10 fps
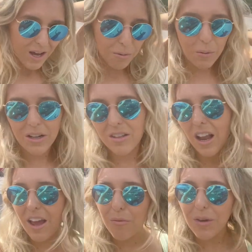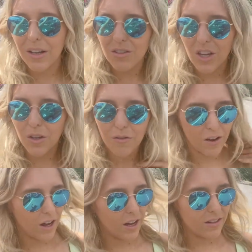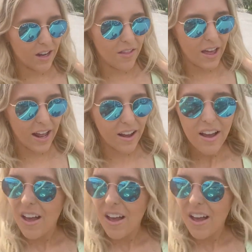But I wanted to let everyone else go first, and then